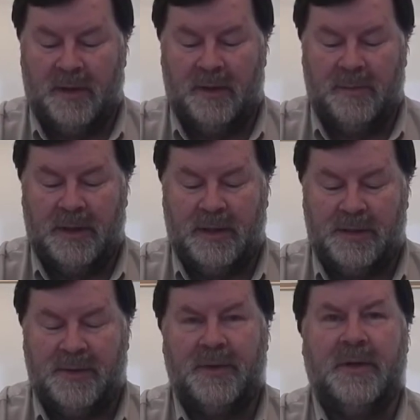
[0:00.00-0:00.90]
good
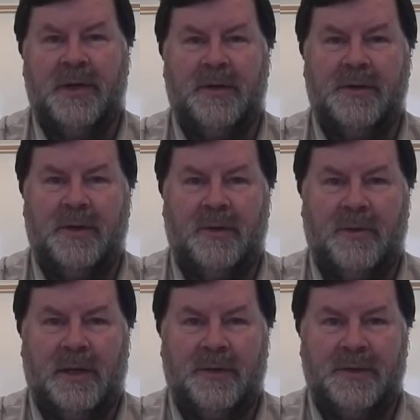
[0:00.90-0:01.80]
because 30 years ago
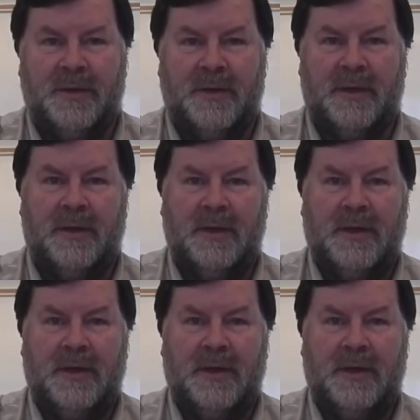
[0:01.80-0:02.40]
when I was in uh,